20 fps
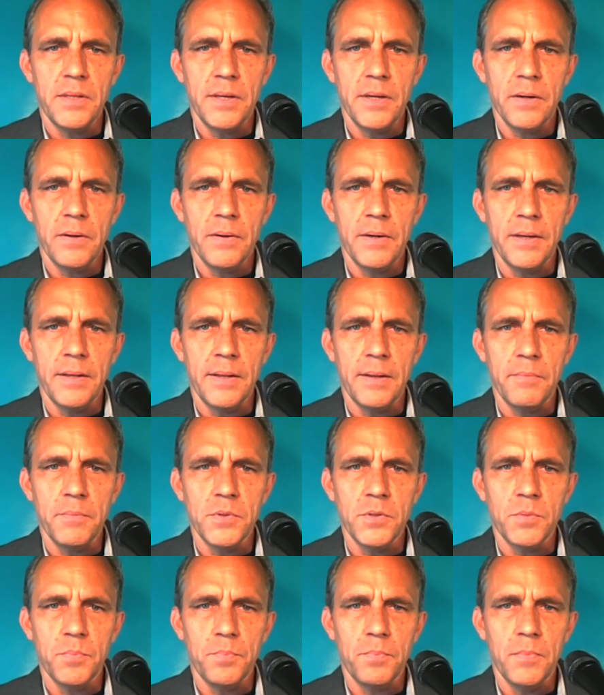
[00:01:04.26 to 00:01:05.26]
there, and that
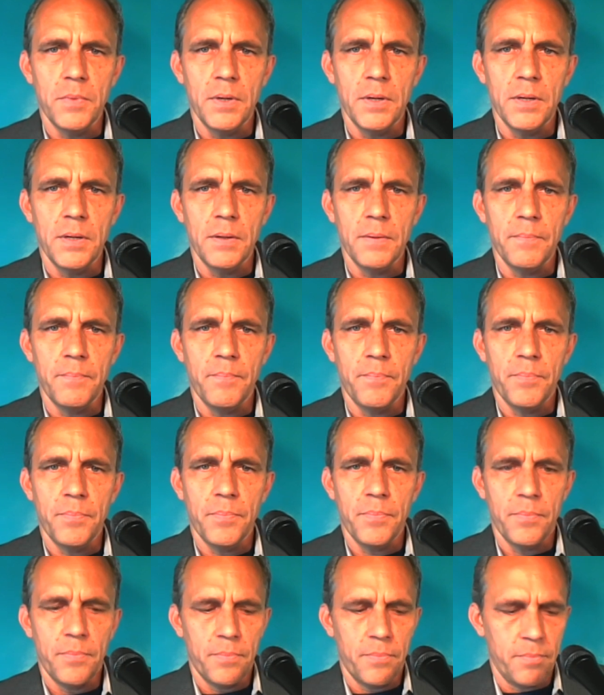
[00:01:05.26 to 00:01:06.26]
was, um,
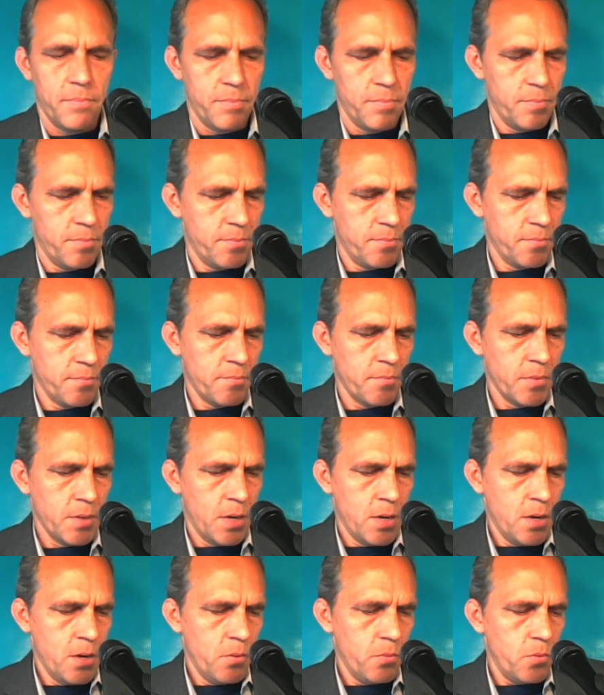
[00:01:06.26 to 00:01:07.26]

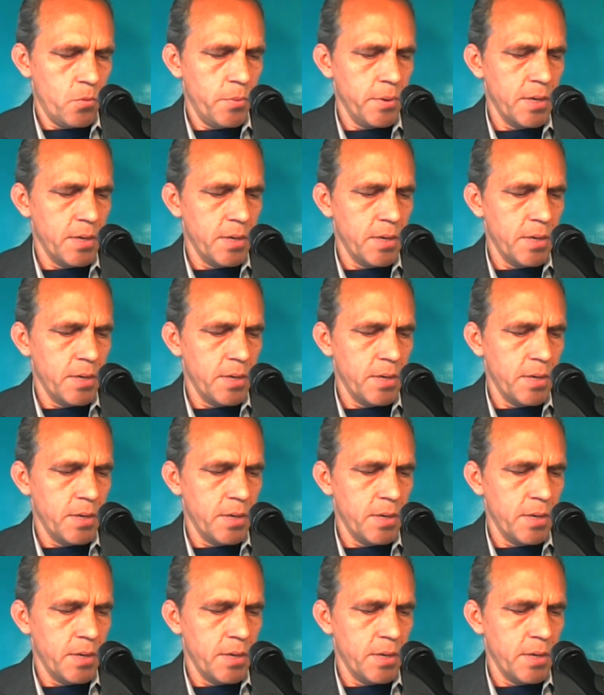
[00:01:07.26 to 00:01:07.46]
well,